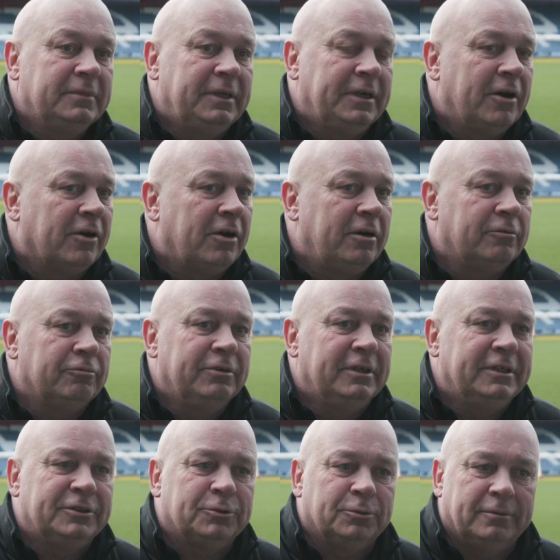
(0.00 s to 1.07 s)
yeah, I can't
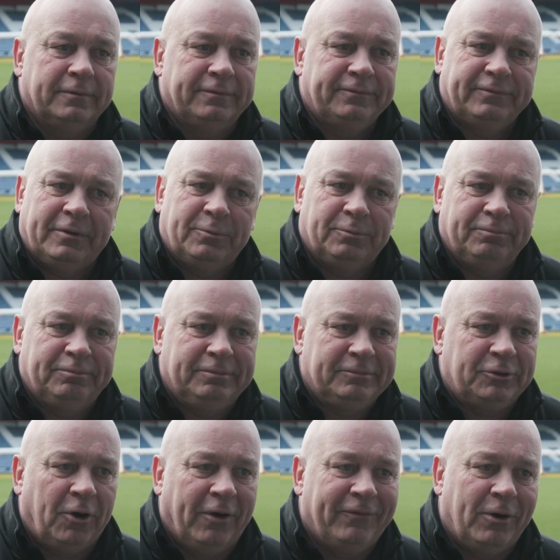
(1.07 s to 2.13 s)
really sort of
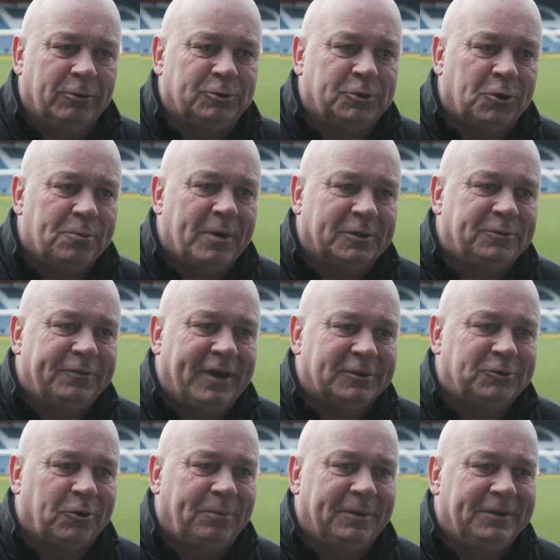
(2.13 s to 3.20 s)
divulge too much
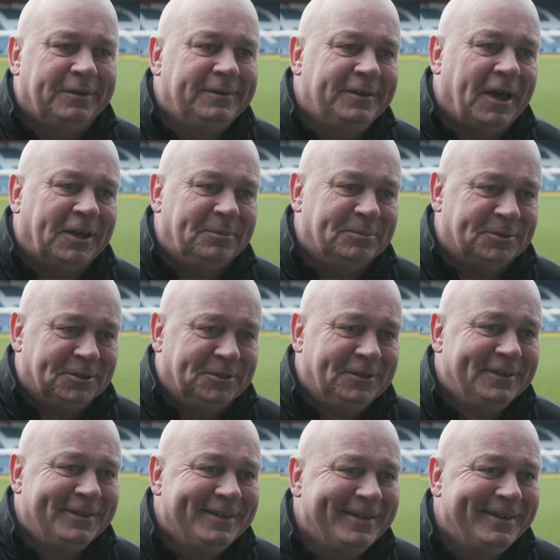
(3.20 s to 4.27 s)
without dropping names and...